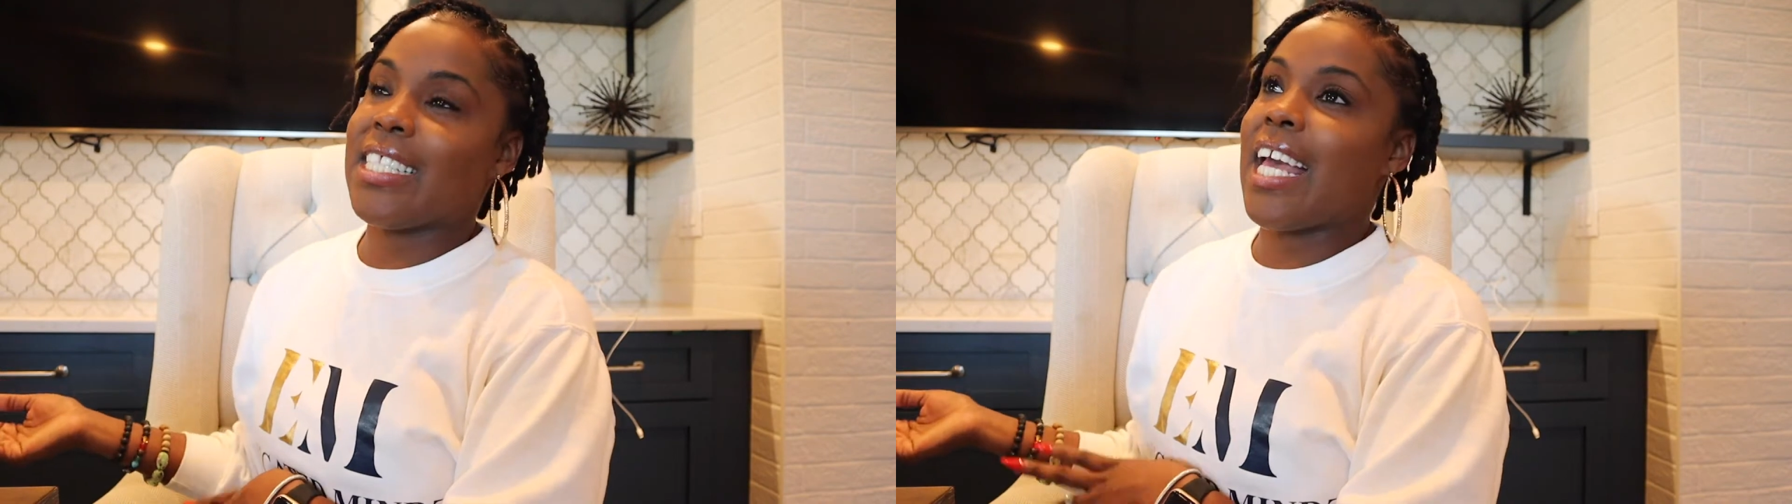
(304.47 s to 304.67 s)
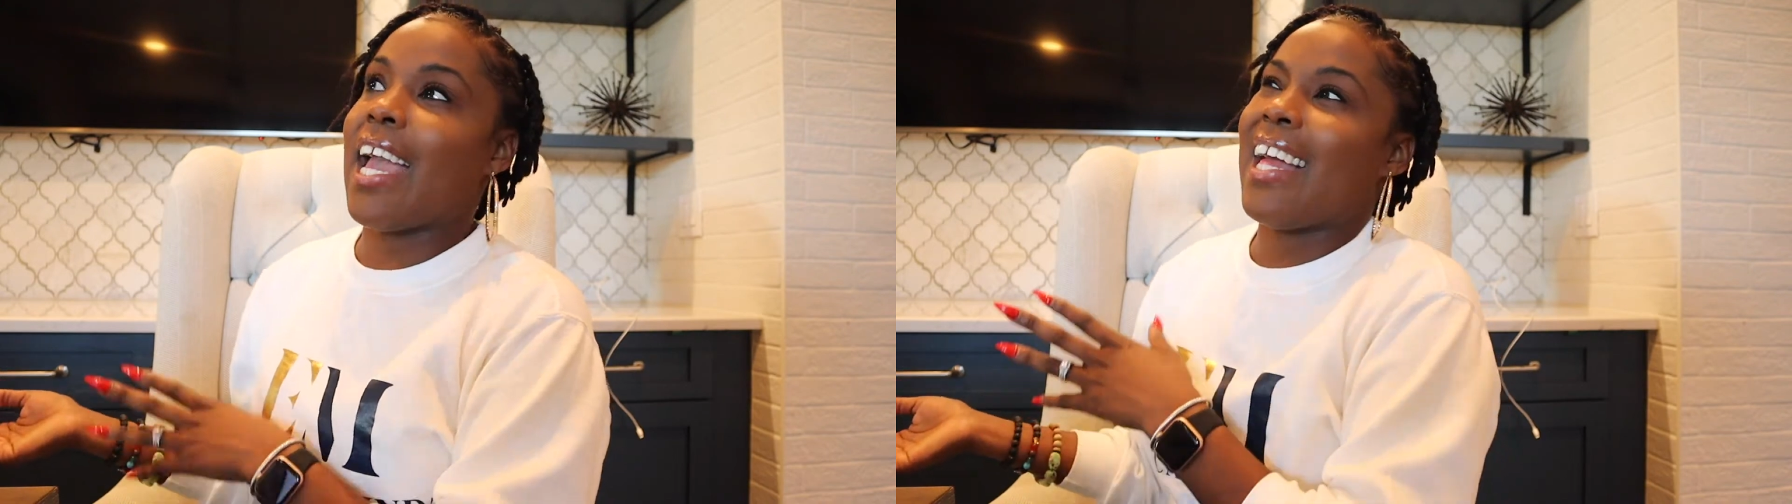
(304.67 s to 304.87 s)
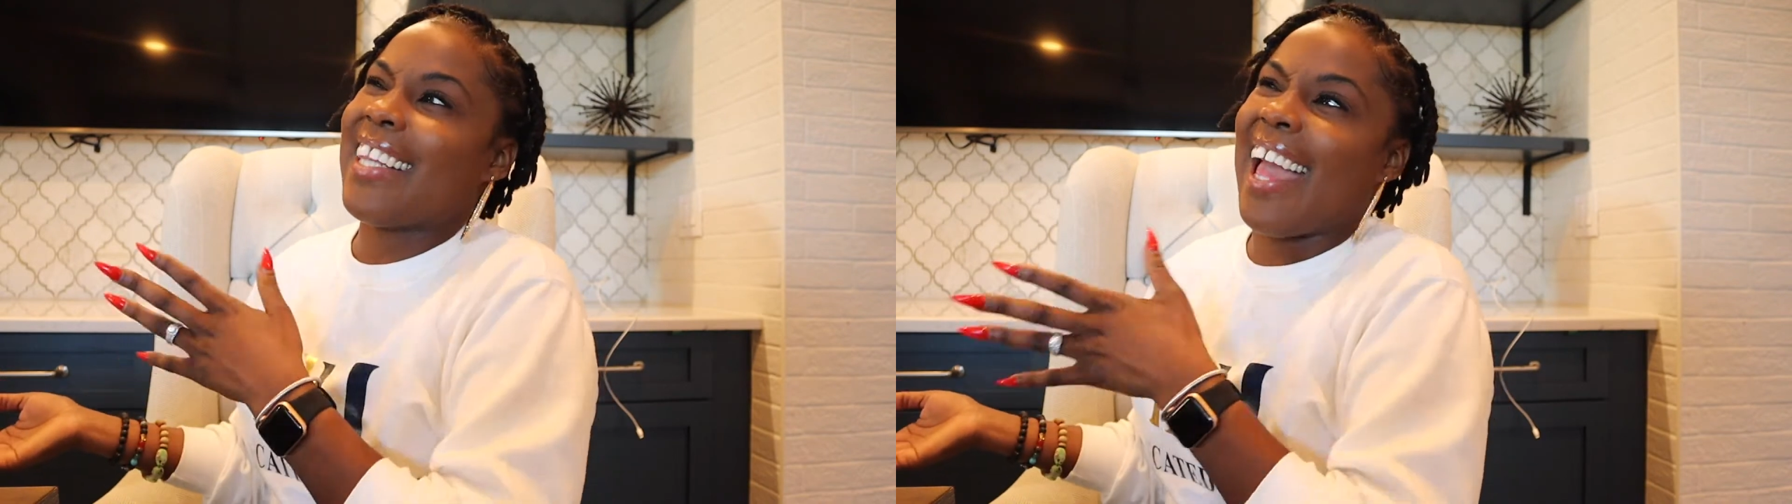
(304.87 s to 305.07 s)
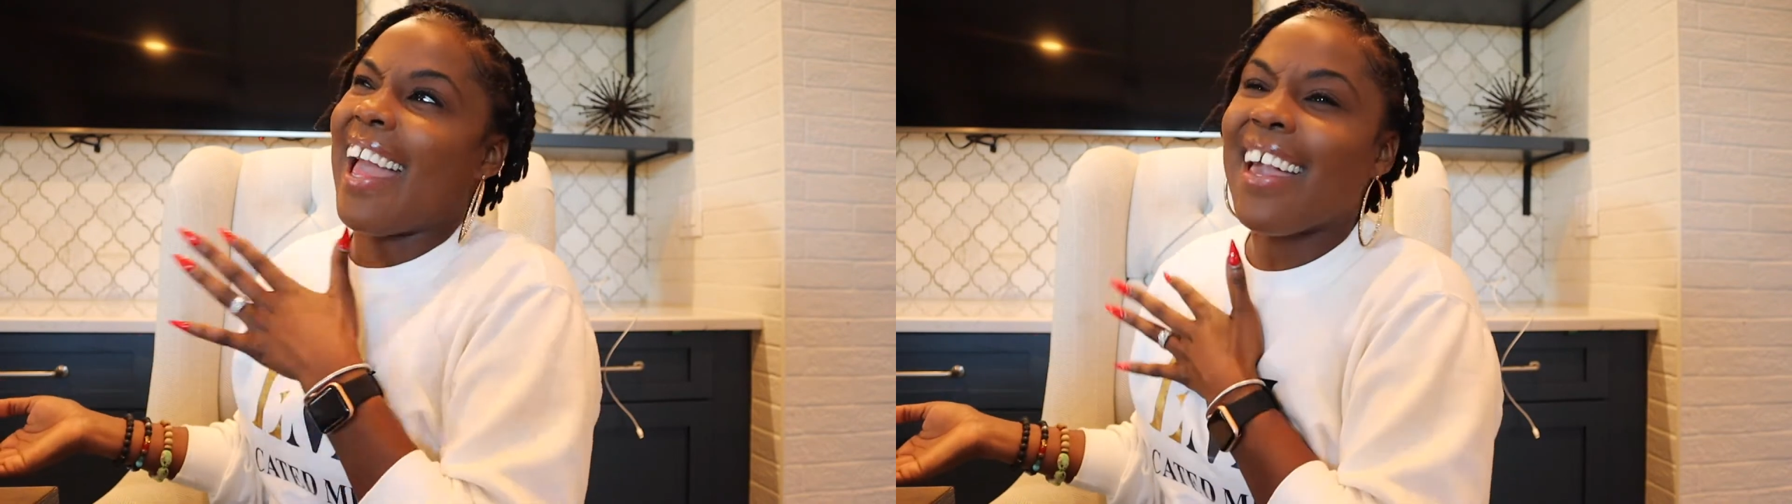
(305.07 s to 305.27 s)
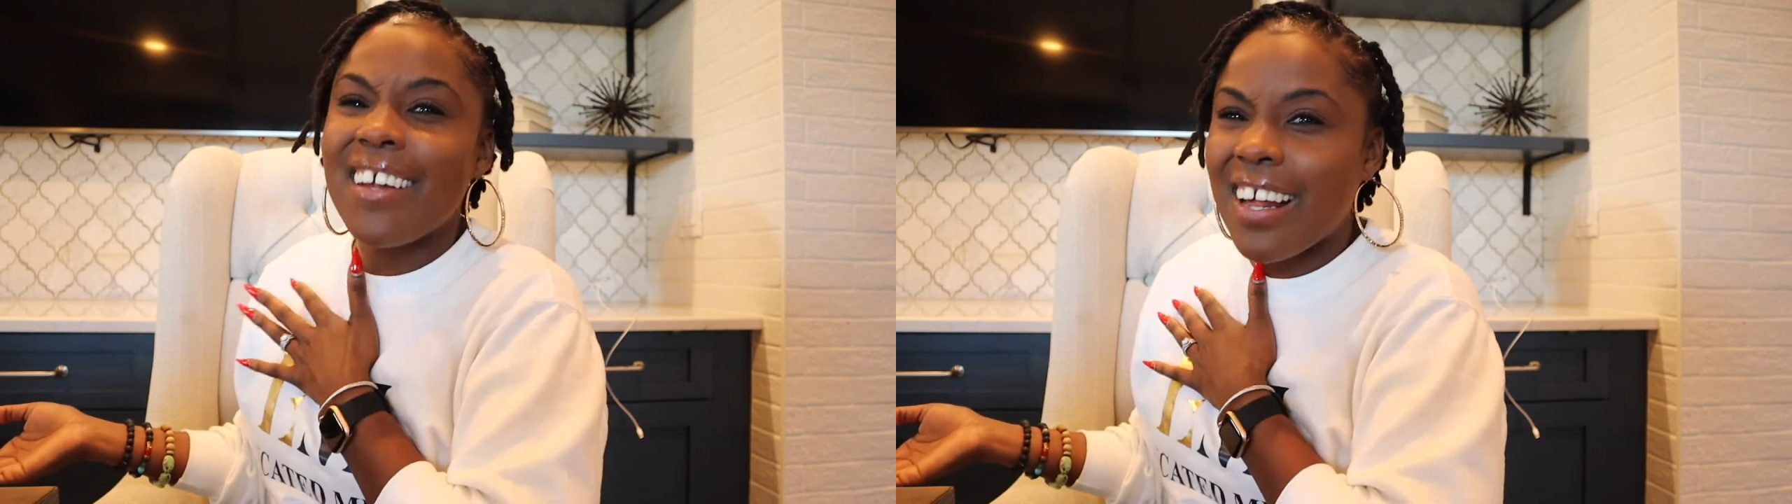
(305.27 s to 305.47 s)
site, at that
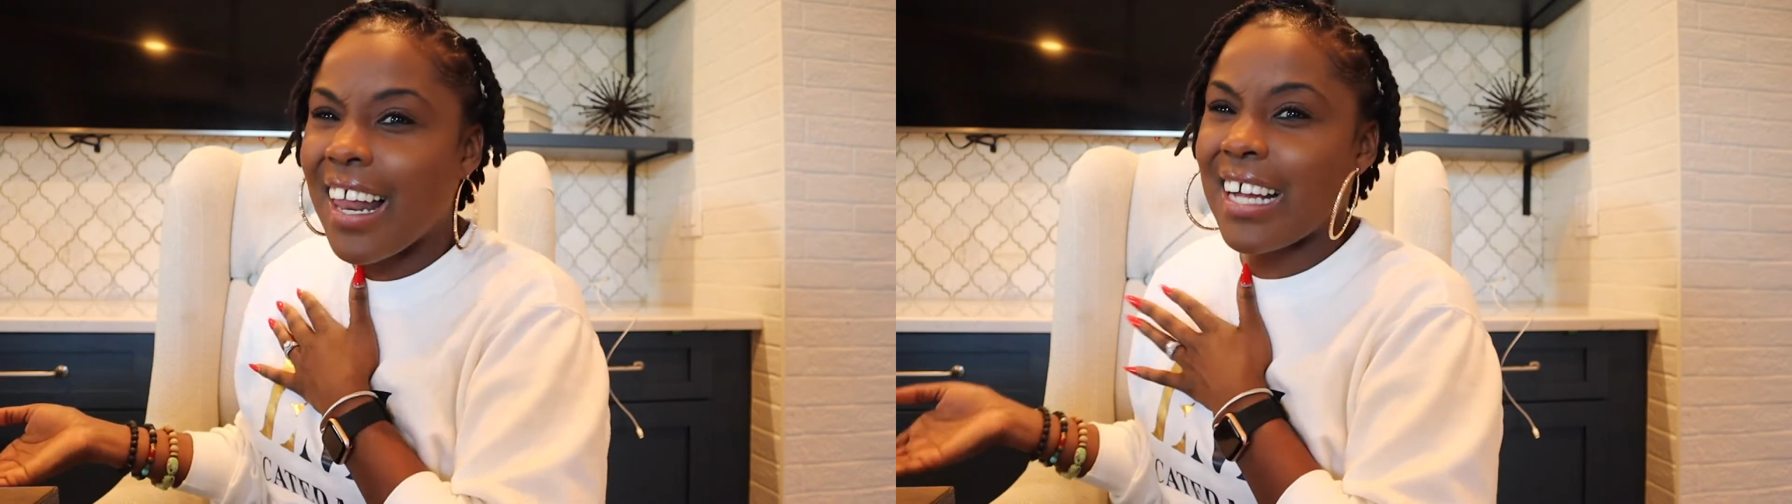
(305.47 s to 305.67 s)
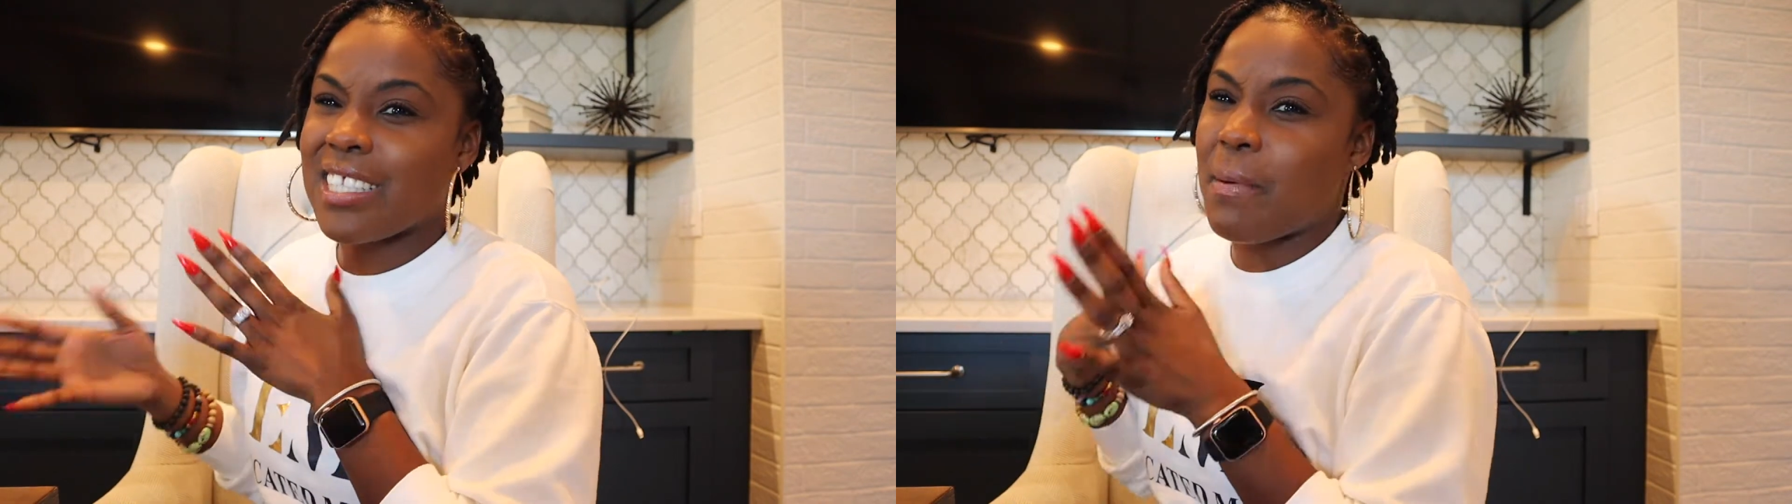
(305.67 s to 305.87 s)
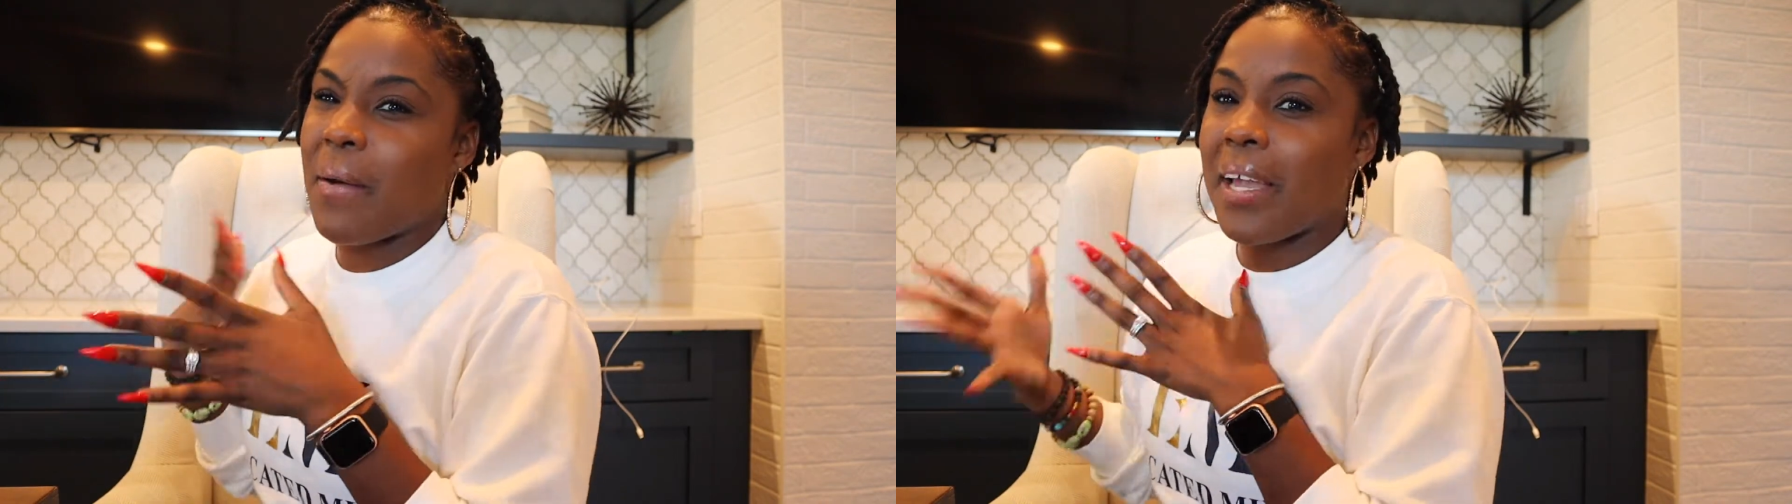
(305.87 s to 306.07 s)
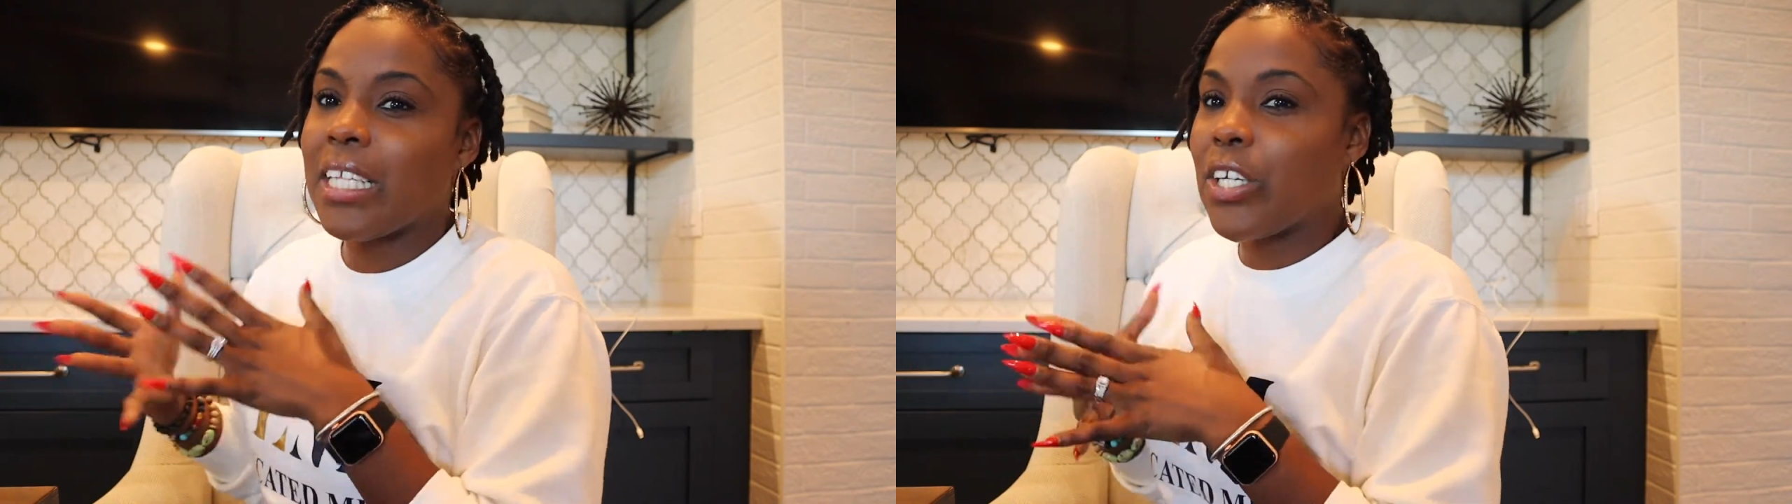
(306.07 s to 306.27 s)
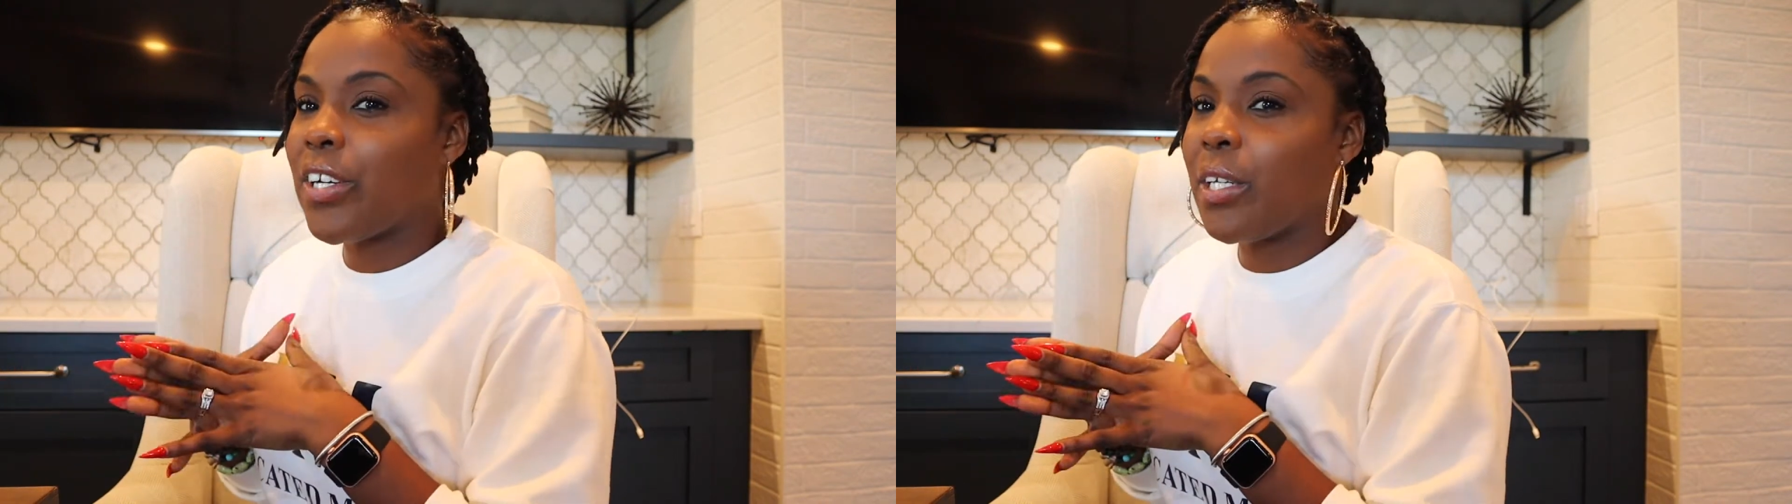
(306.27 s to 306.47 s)
8 o'clock to about
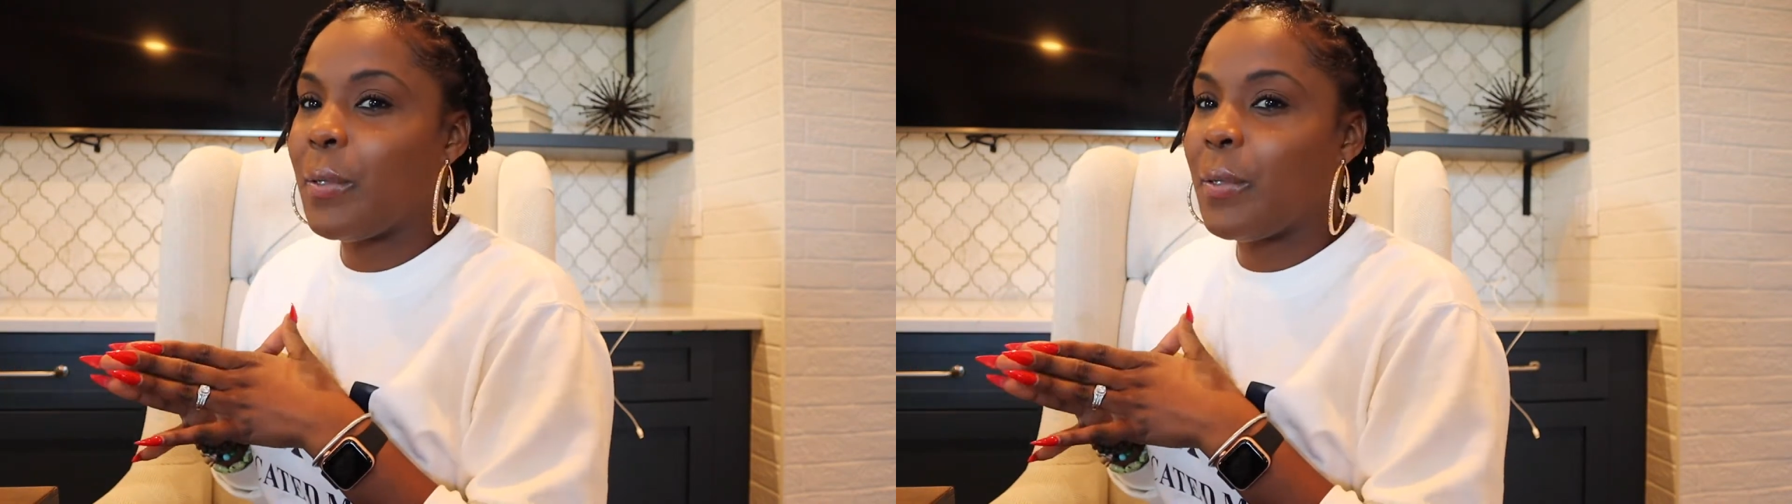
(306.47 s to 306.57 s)
8:30,